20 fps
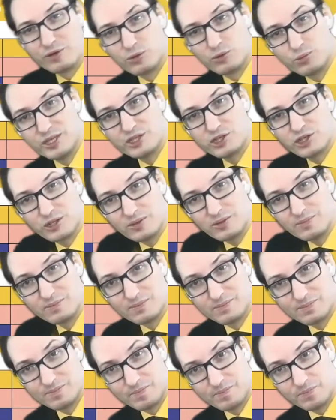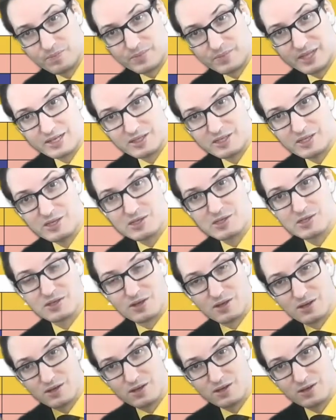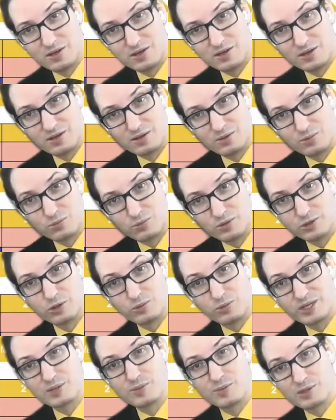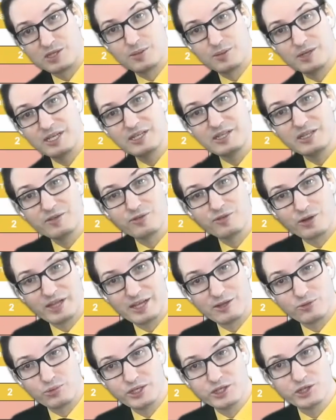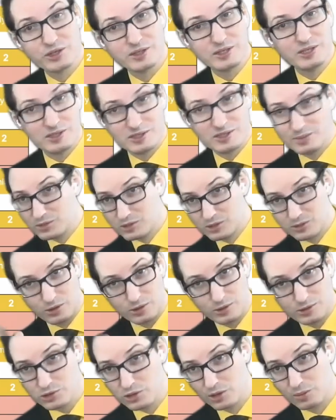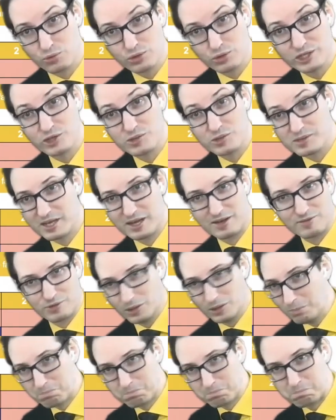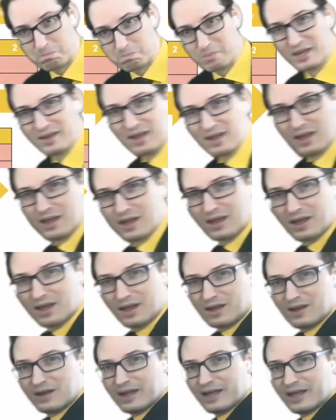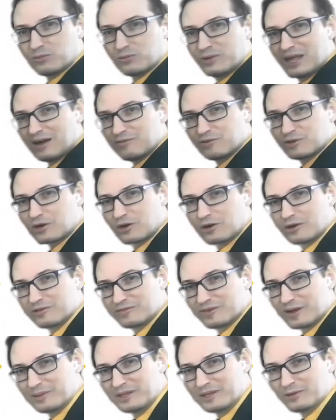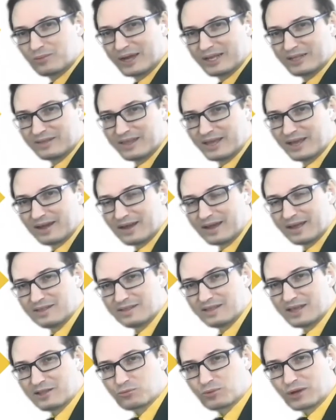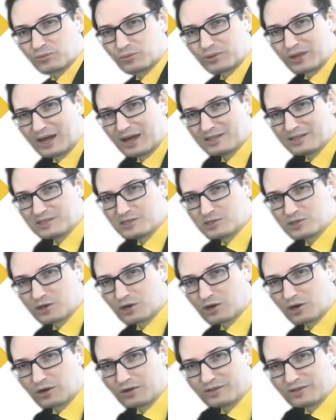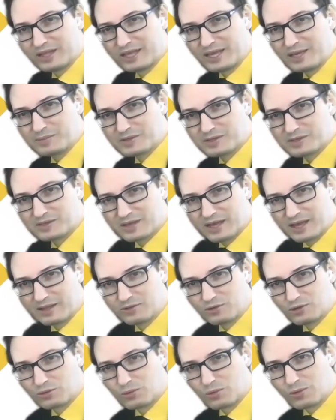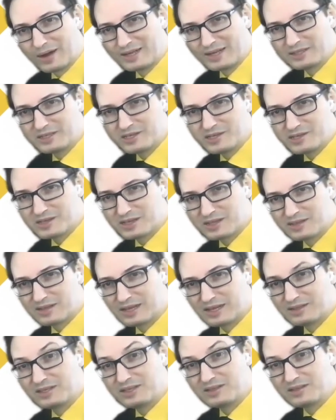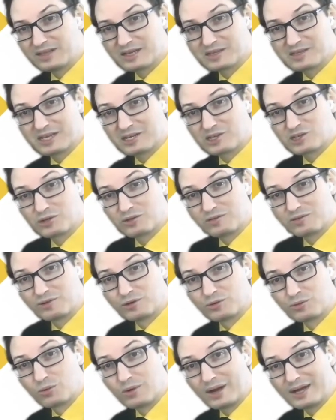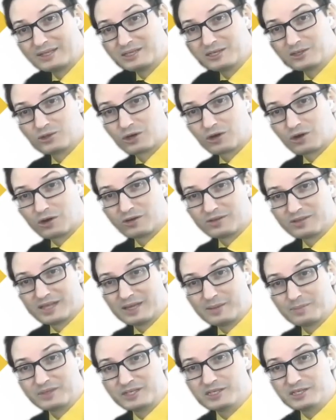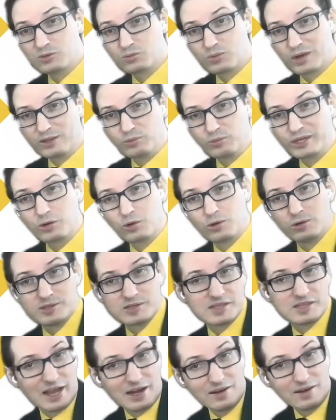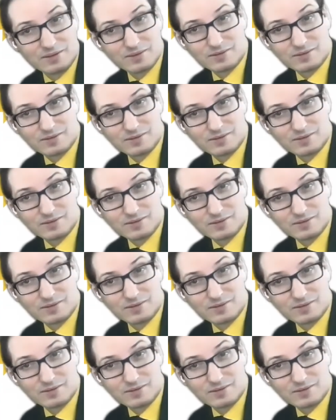a region. That is the responsibility for that region is on some region server. And we have a column family right there. And then what we had is the column names and the row IDs. And then the intersection of a row ID and a column name is what we call a cell.